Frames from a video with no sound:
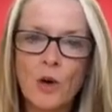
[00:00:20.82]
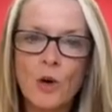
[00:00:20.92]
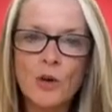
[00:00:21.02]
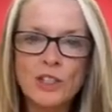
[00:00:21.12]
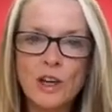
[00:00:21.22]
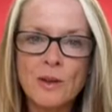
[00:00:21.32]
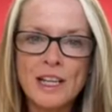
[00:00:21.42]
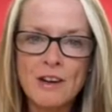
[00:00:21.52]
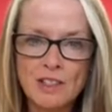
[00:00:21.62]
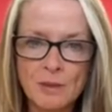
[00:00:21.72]
Also,
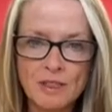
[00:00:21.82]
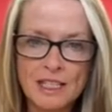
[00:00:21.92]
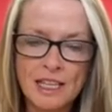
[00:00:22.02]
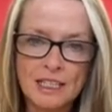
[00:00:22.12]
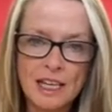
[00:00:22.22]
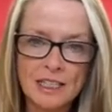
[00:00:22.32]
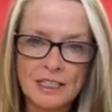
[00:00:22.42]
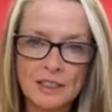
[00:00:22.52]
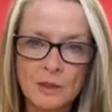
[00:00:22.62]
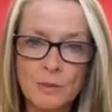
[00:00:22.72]
in our attempt to stay
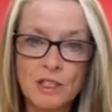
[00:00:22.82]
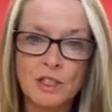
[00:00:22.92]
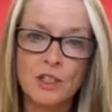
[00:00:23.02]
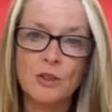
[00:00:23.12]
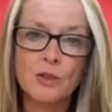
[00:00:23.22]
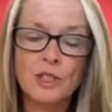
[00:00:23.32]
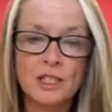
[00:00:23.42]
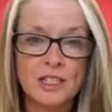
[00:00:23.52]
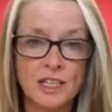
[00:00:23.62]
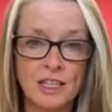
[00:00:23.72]
connected, Mr. Hughes
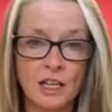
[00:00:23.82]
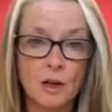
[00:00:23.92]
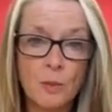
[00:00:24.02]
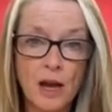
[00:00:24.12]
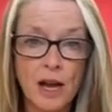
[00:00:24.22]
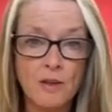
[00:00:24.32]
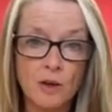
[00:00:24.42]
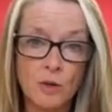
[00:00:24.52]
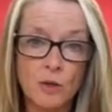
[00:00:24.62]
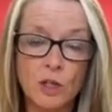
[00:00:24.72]
is setting up
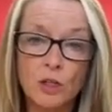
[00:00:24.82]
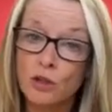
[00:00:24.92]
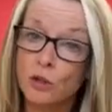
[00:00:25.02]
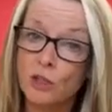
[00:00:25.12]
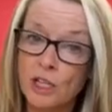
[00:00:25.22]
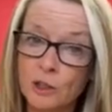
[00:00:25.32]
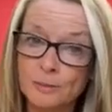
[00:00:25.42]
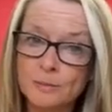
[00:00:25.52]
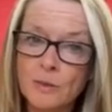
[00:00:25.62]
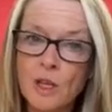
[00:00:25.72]
our own YouTube channel.